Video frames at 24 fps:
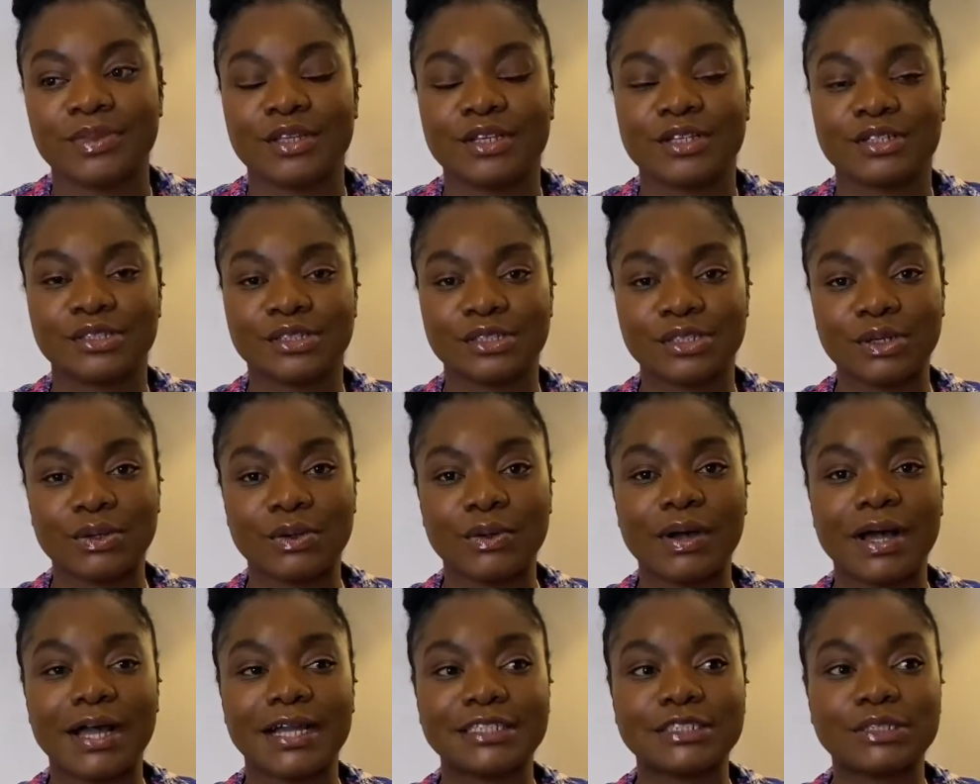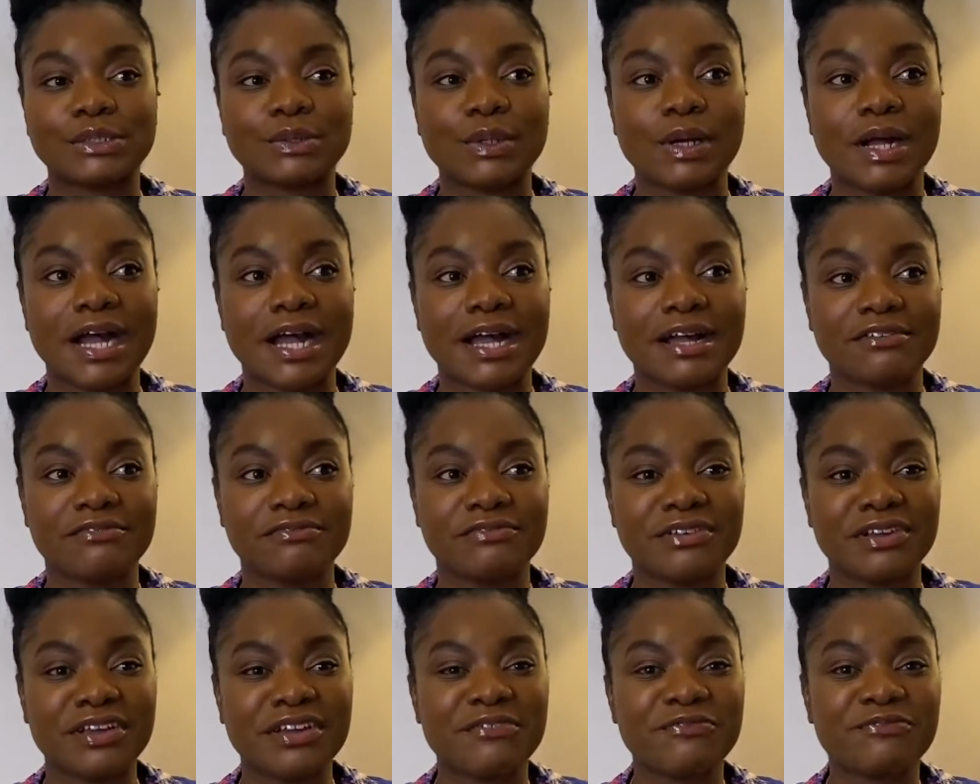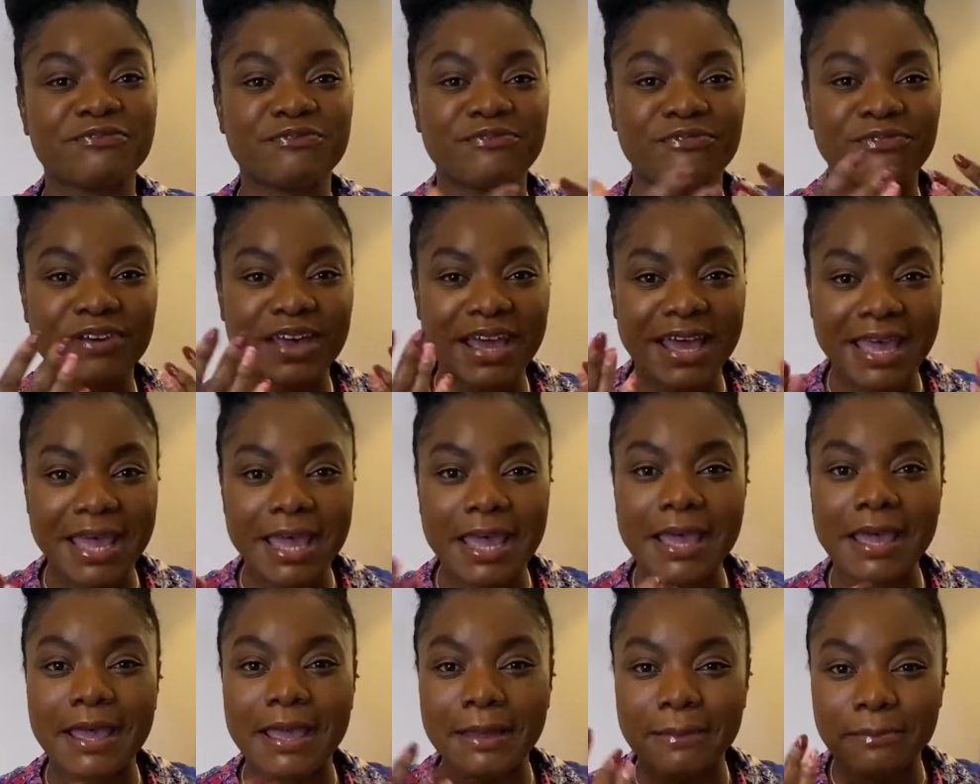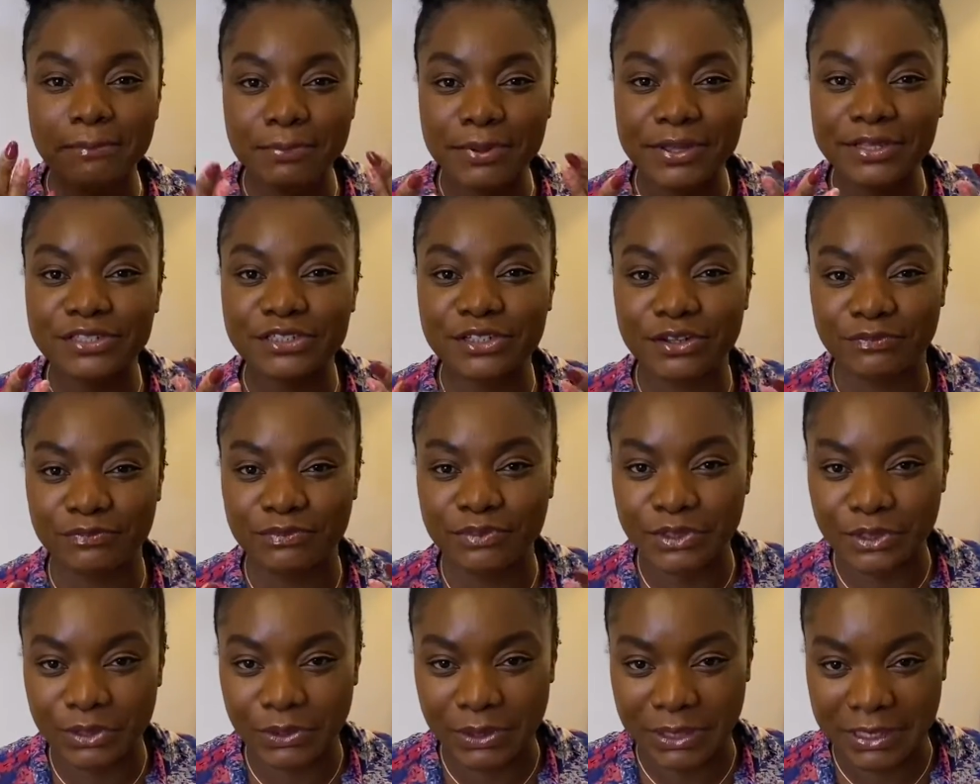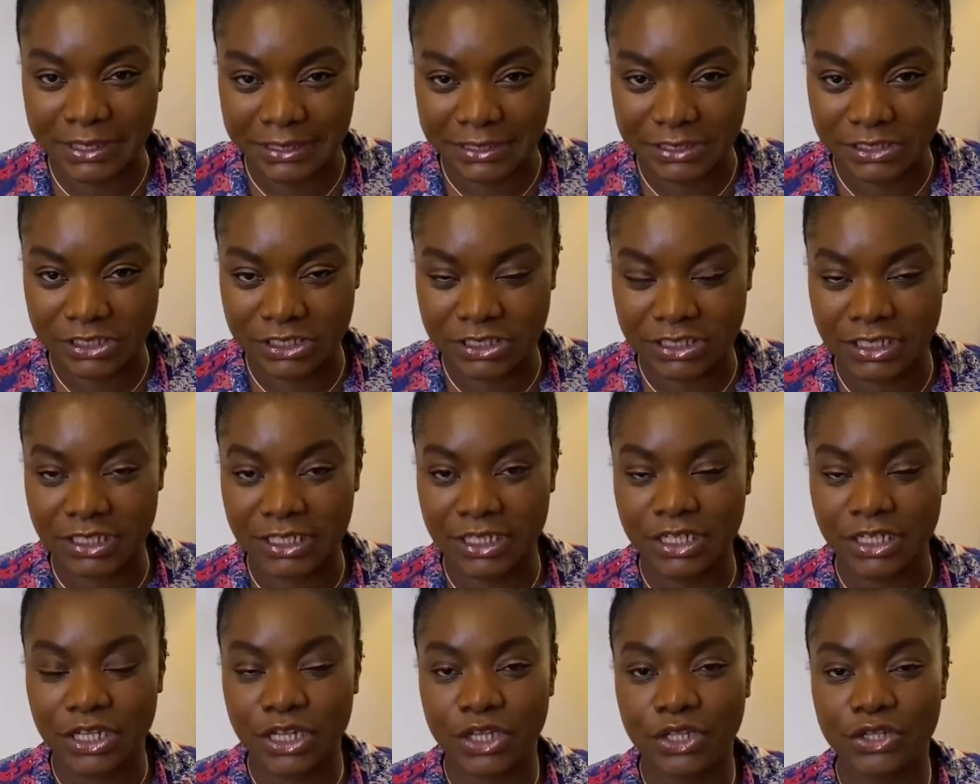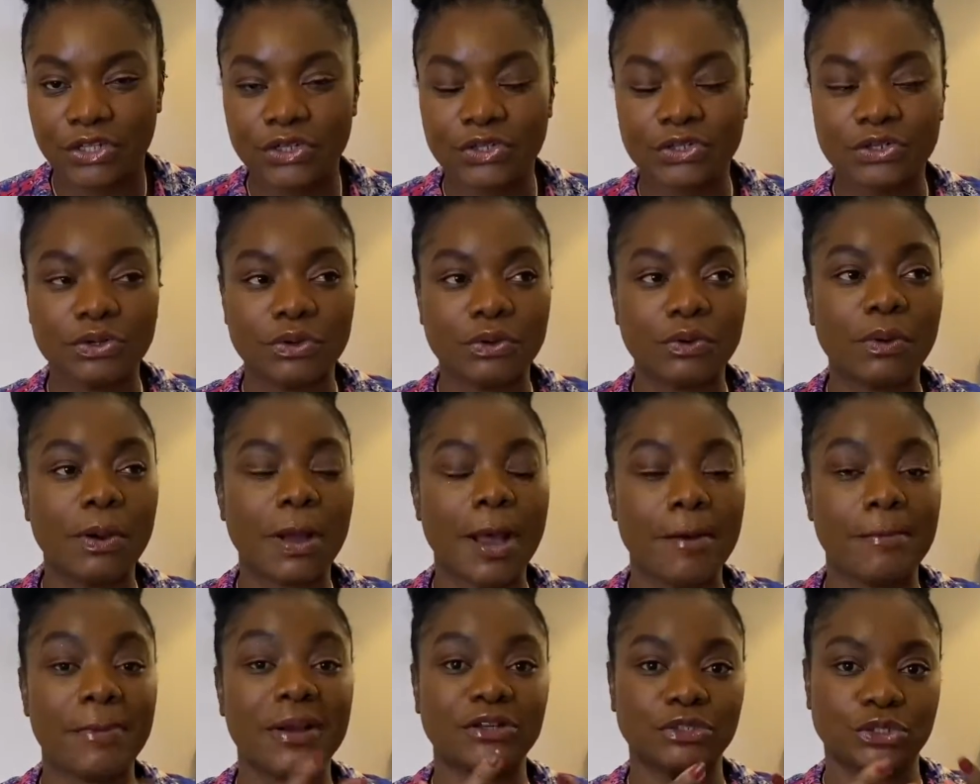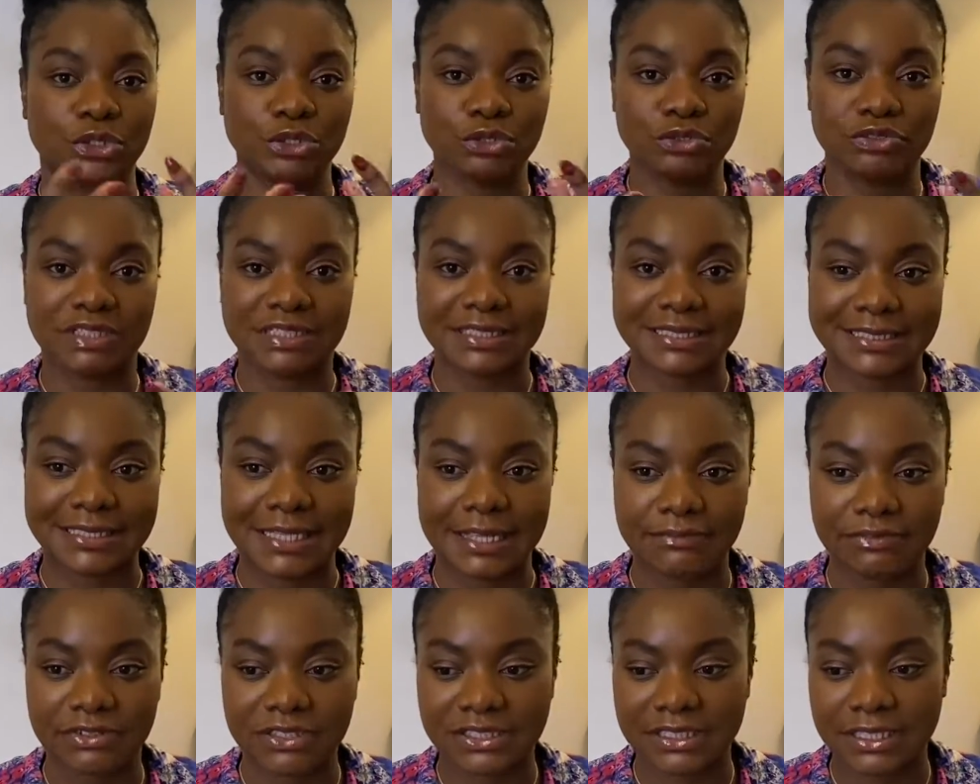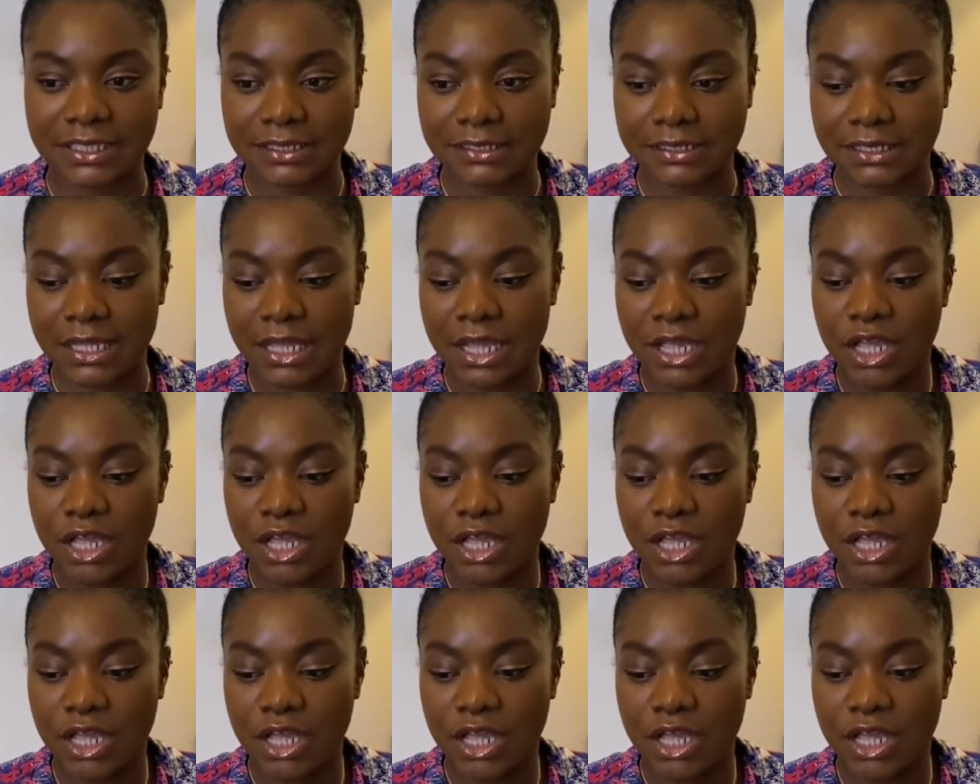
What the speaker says: So I do have a fair bit of knowledge, you know, about children's services.